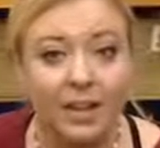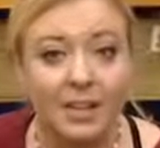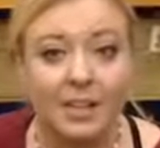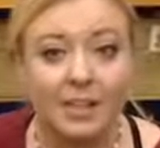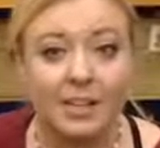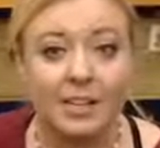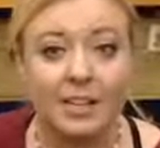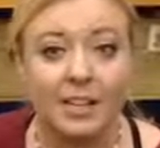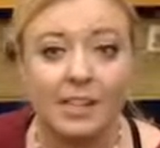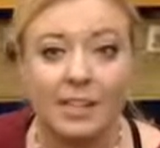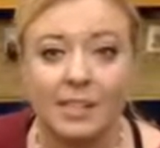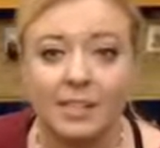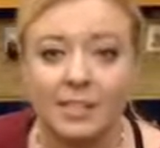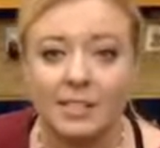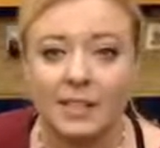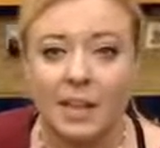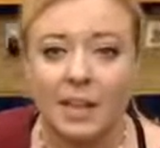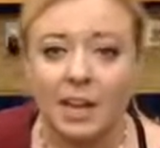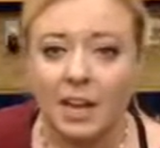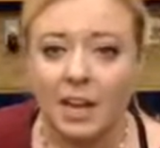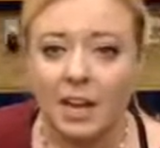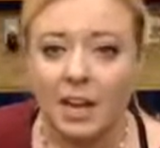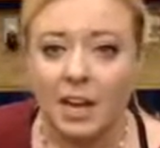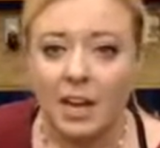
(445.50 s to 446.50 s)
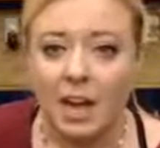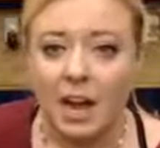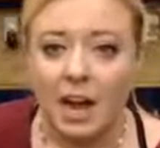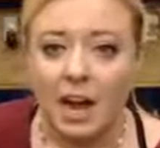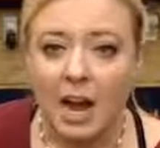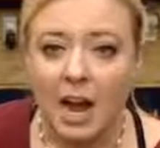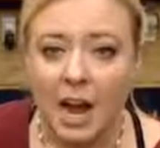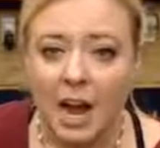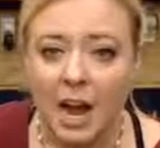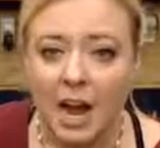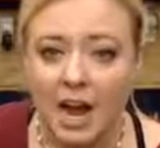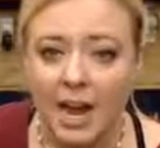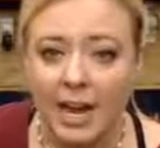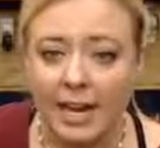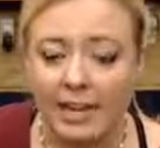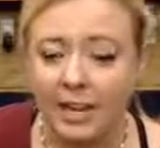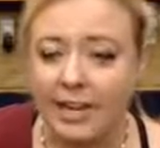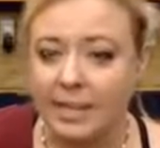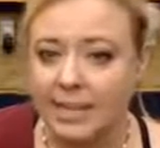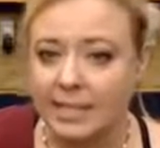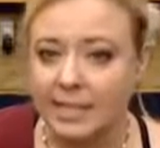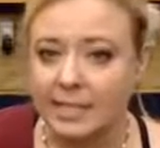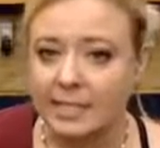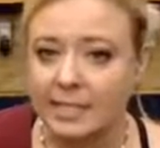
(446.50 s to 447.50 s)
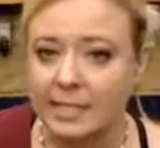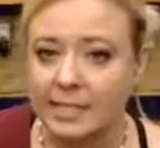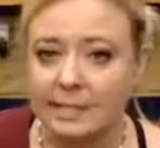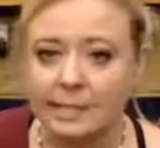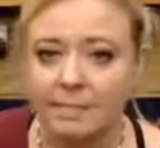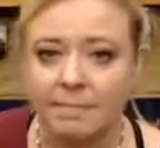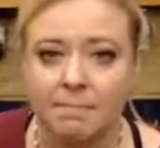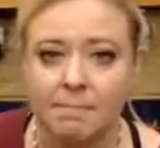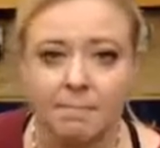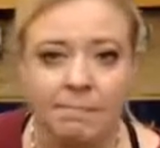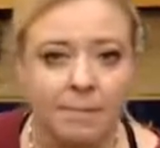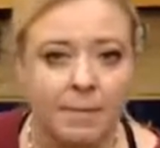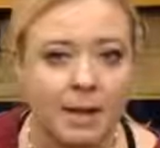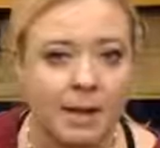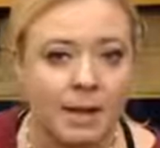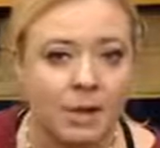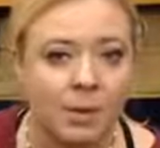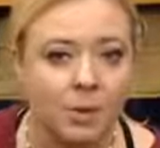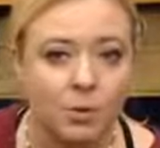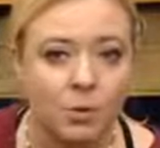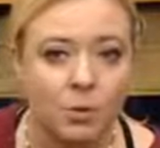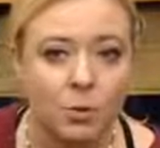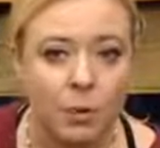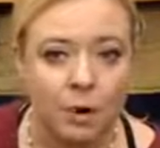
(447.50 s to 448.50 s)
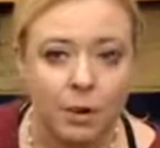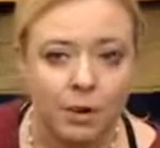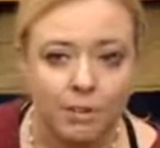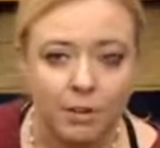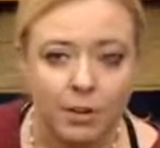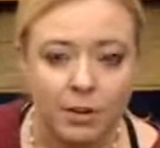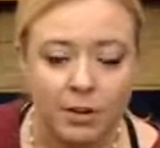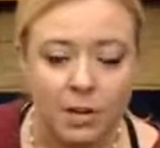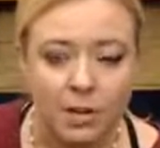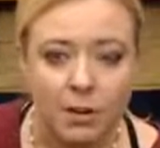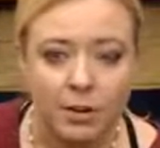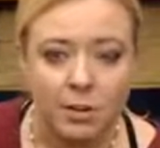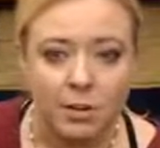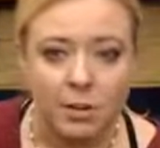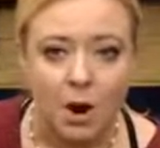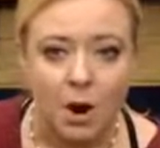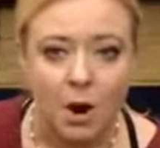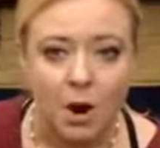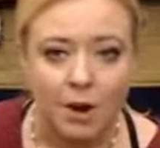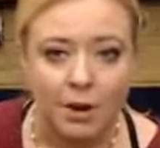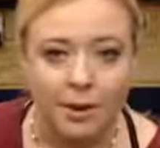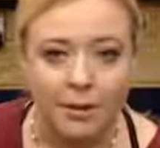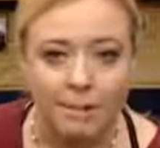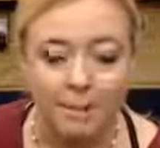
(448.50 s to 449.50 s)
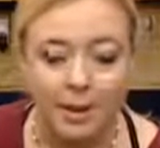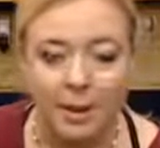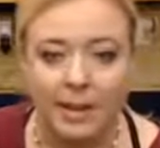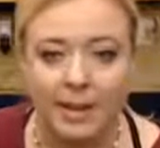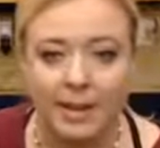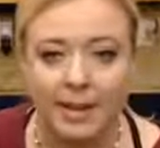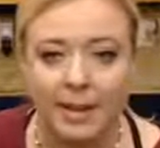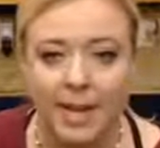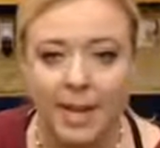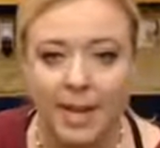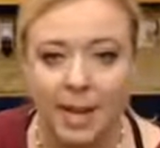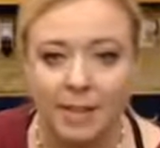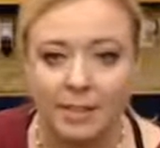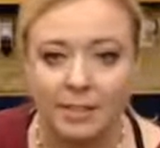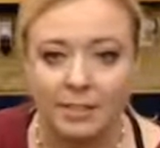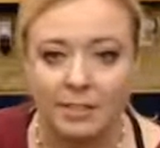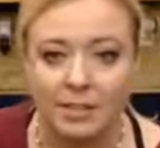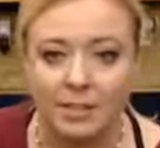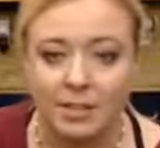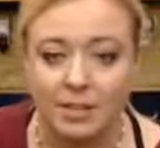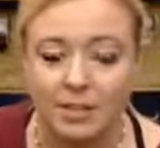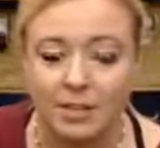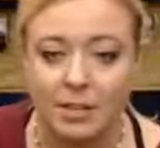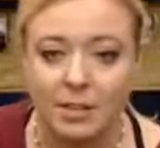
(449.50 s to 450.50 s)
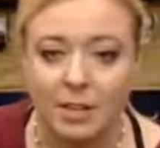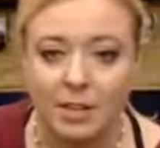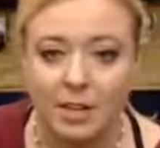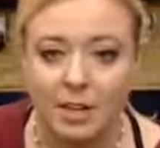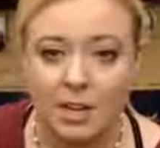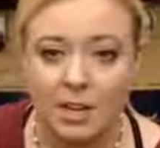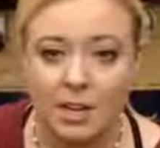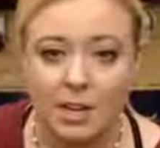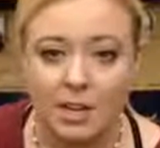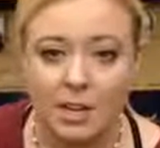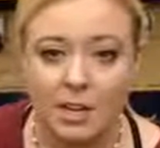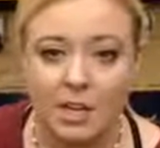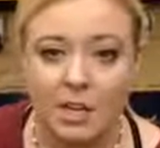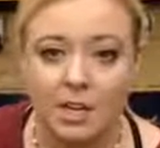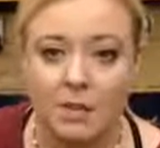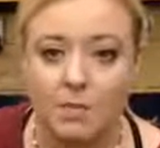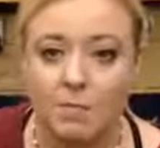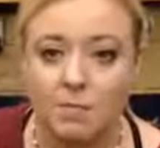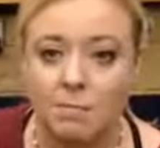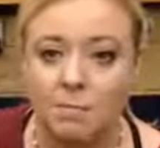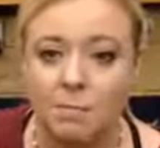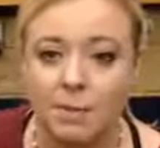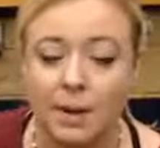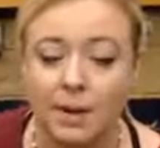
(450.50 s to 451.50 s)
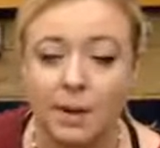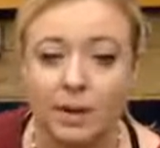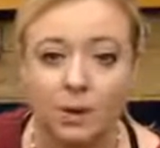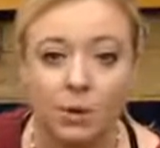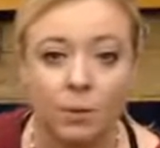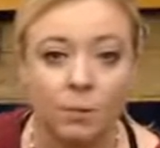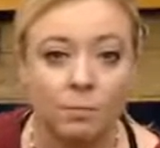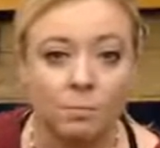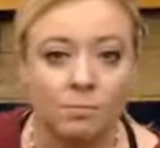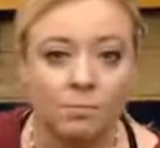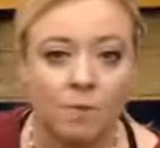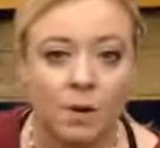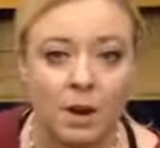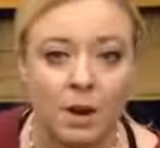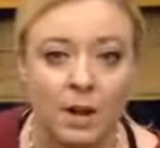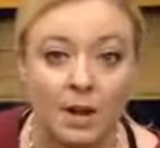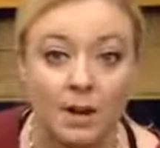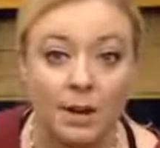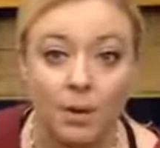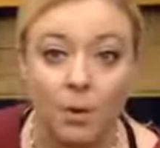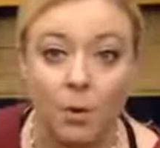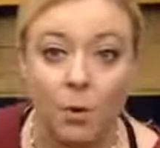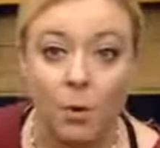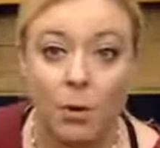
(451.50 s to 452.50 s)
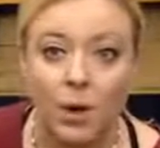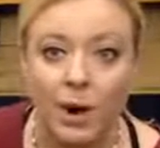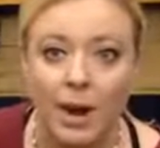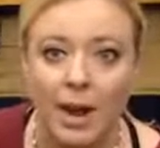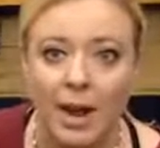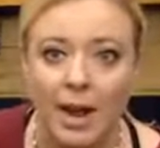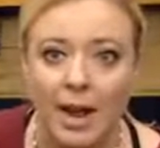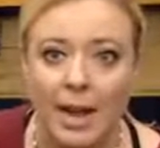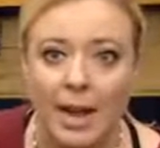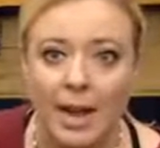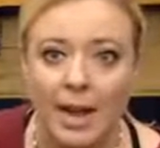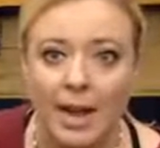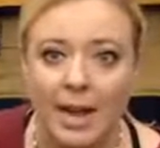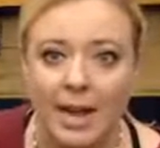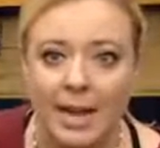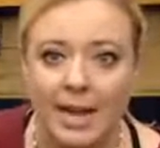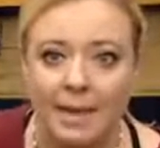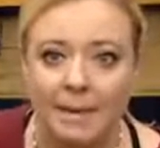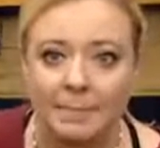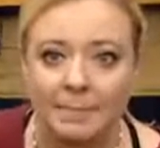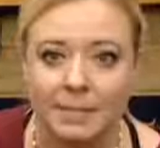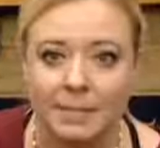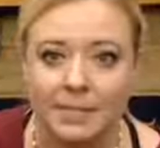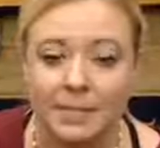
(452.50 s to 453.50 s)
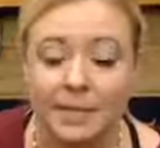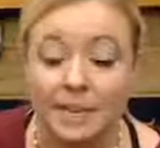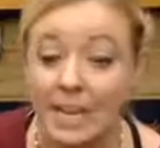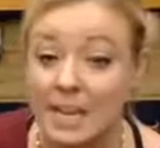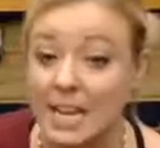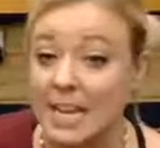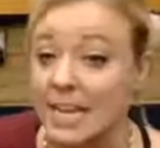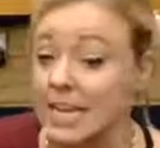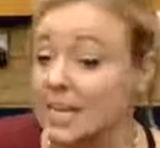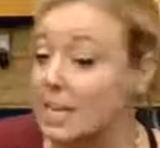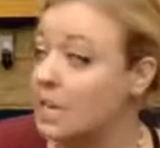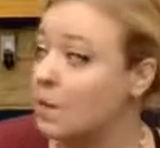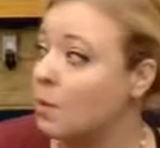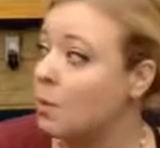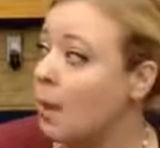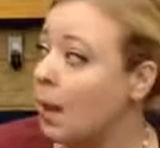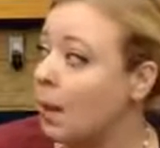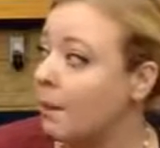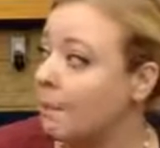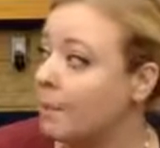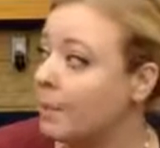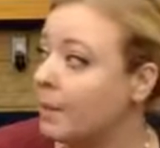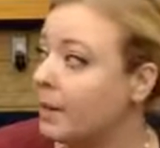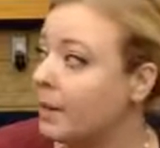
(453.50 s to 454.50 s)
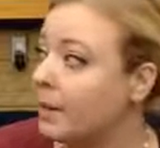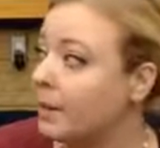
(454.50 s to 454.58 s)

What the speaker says: He said, "I can smell whoever you are in my castle. You better run or I'm going to eat you up."